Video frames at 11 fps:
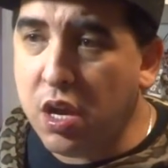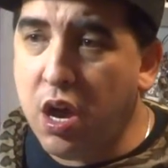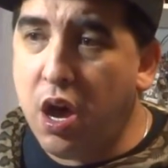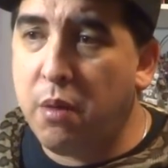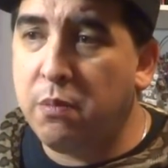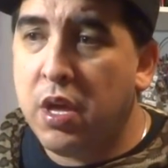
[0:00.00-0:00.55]

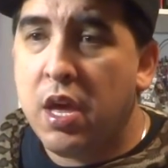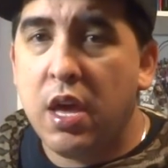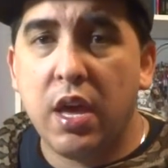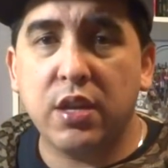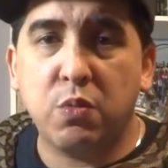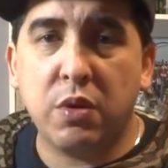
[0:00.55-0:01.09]
um,
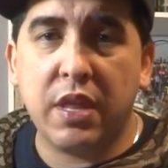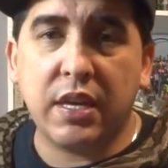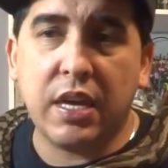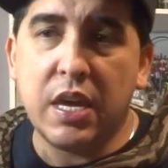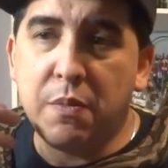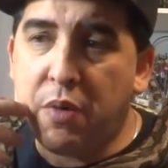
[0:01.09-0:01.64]
is when they
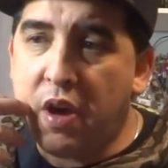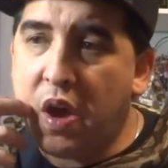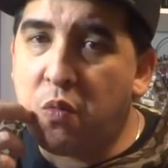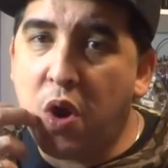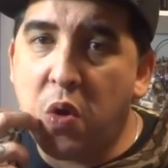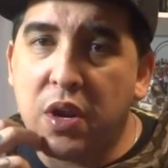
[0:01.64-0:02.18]
keep
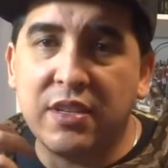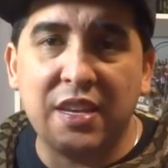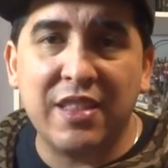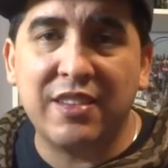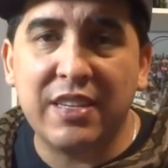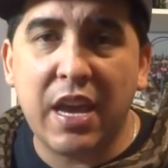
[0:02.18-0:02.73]
uh, rodents
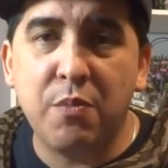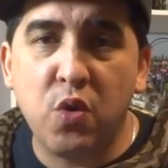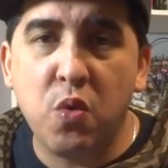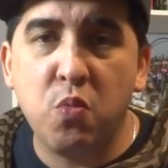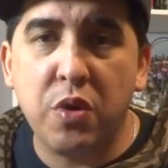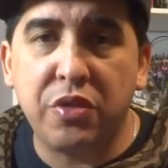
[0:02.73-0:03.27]
in the same
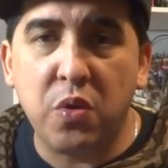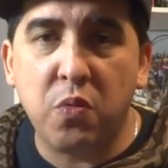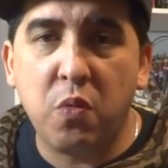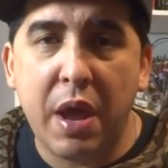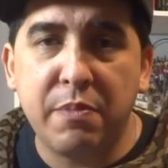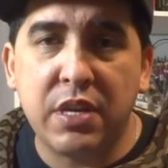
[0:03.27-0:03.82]
room with their
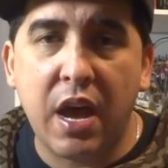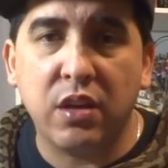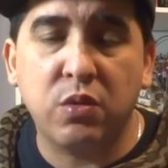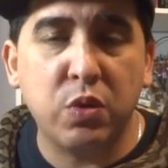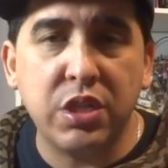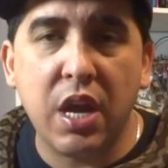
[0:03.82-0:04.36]

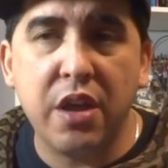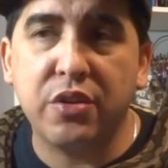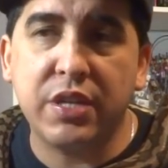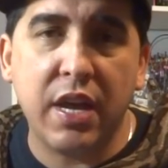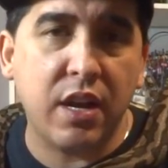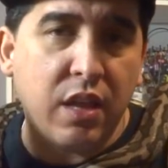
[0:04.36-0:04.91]
reptiles, which I
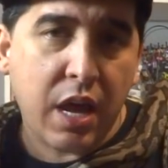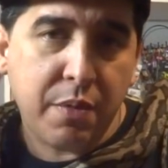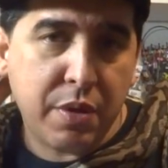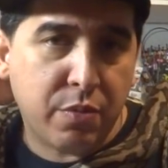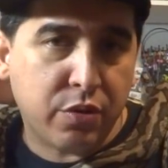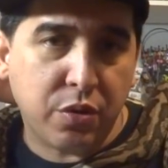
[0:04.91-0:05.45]
understand a lot of
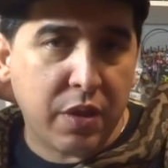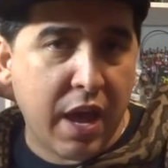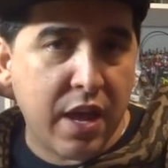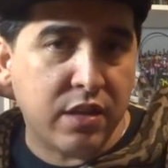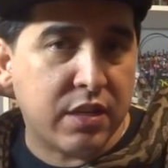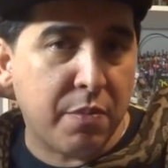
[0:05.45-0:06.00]
people do
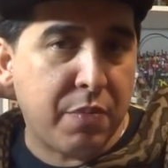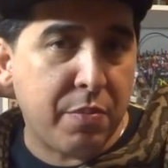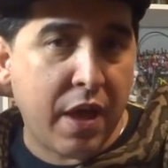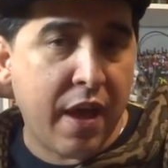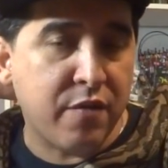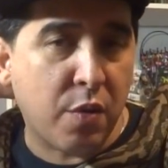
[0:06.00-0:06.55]
that, and some
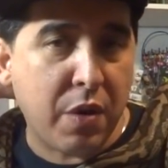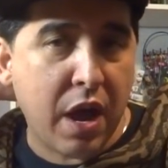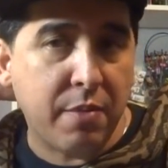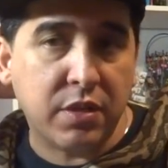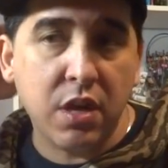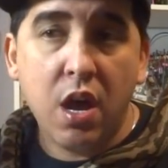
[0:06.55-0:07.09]
people have no
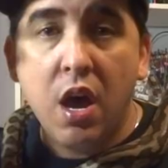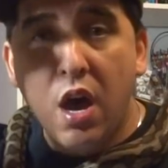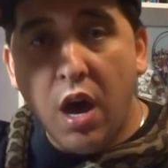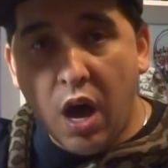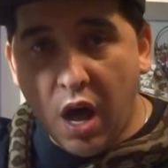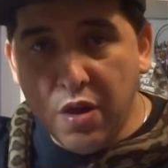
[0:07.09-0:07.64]
problems.
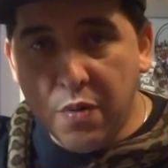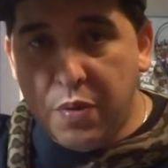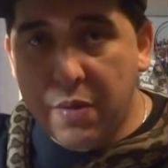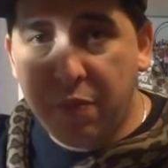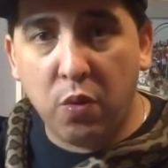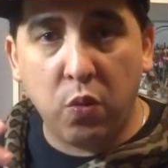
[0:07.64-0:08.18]
Other
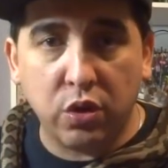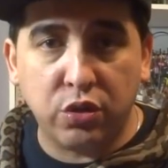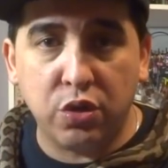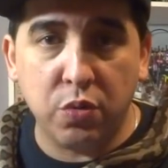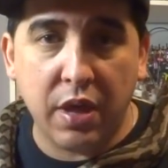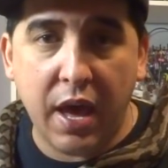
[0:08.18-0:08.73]
people will
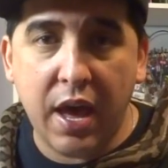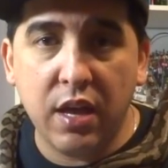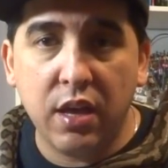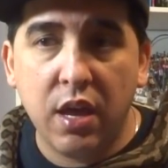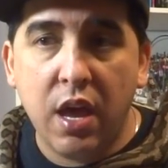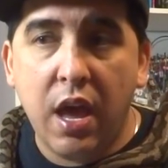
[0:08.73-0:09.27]
do
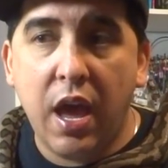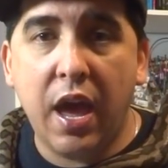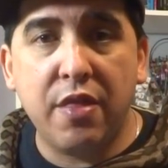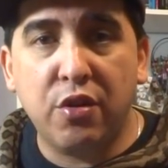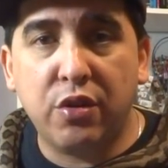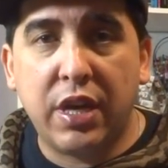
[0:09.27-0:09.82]
that,
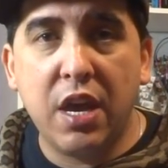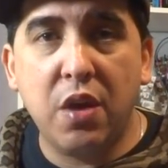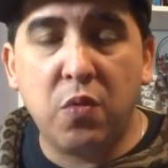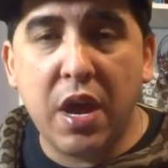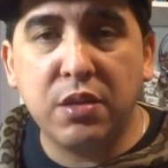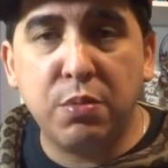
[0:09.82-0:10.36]
and they'll get
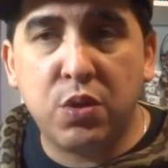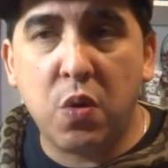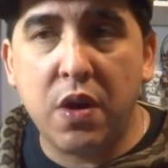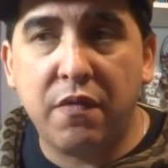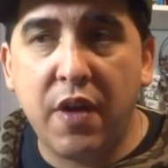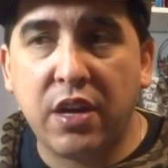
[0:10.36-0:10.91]

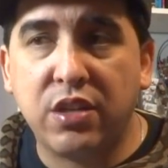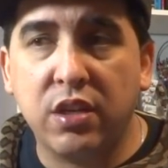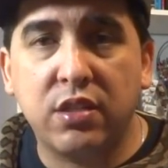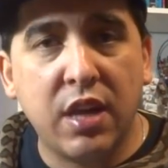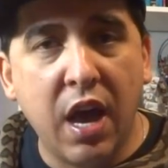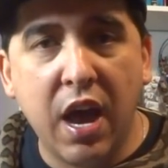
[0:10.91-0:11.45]
respiratory
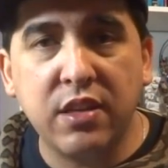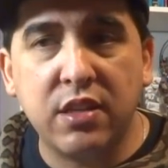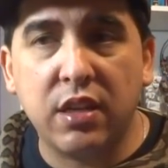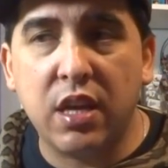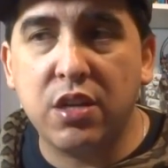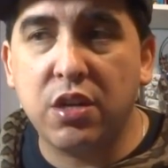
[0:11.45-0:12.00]
infections
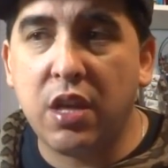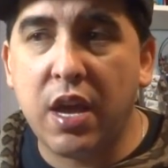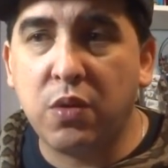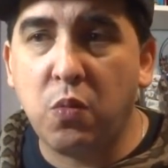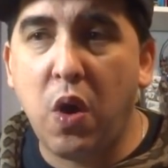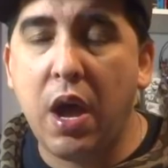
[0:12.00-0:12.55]
constantly, and you're
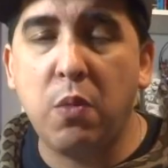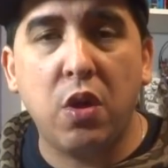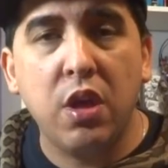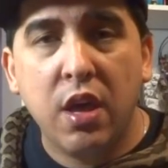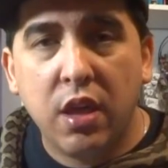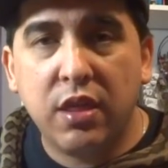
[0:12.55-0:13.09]
like, why?
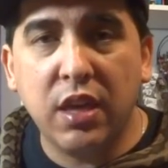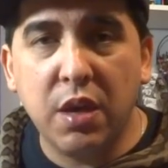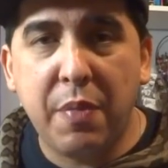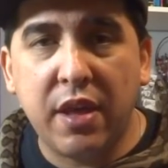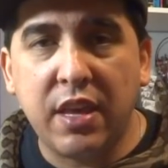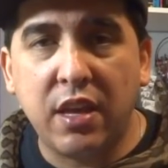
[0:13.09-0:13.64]
Well, think
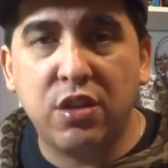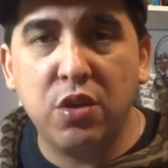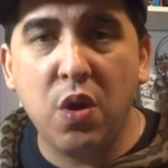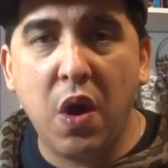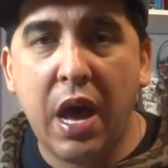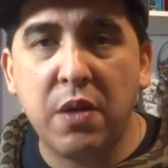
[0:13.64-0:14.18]
about that. Do you
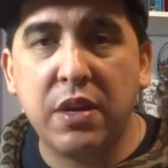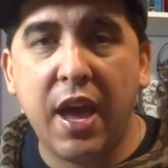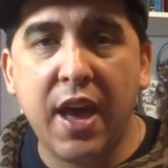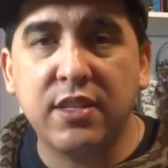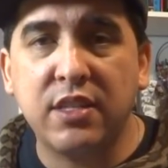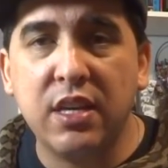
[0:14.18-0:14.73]
know how
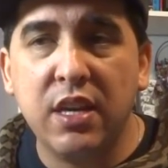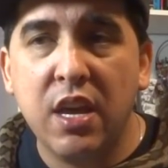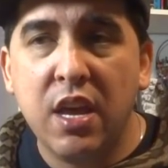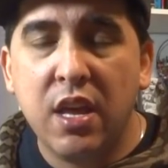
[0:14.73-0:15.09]
nasty